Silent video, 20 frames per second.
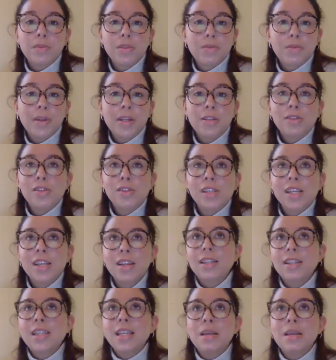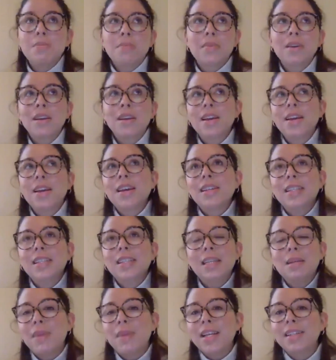So when you see a
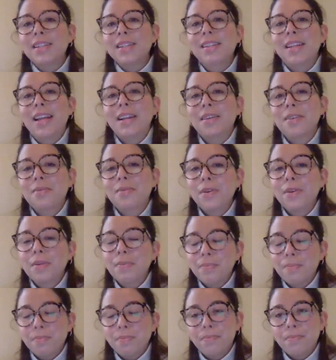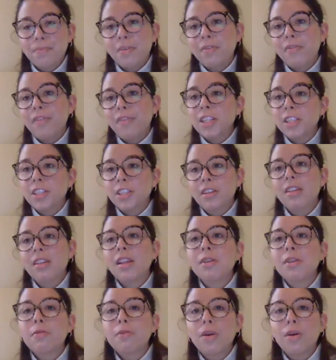teammate like professionally
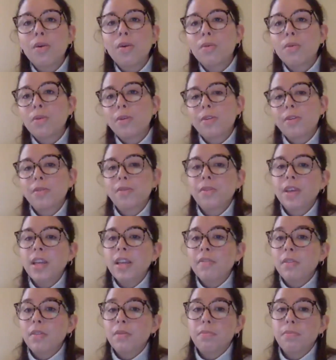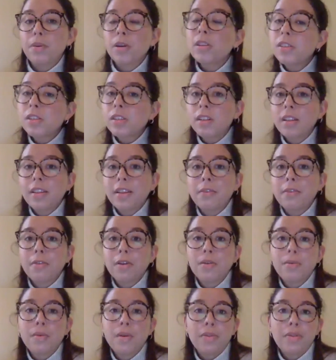grow or even personally
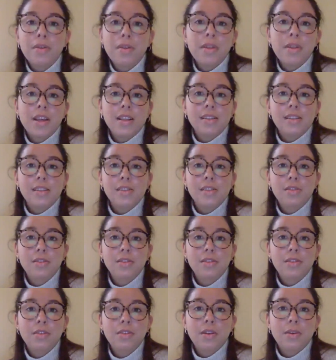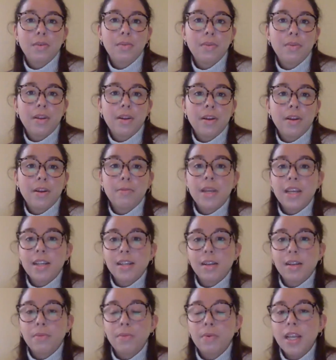grow on the things they're
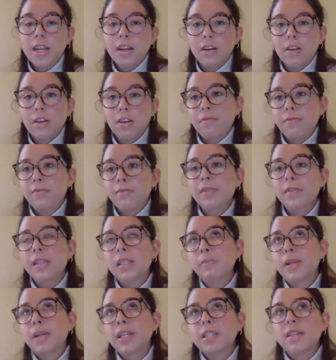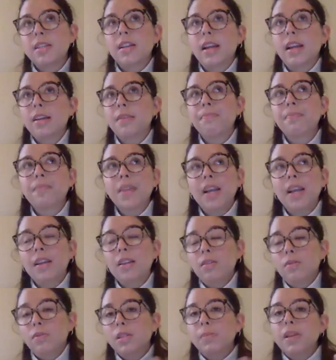weak on, and especially, like, I
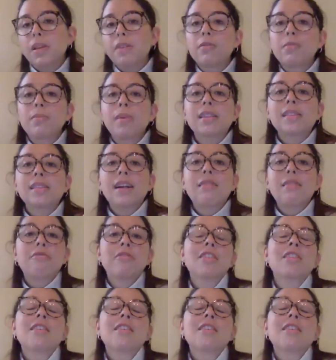can only speak for myself.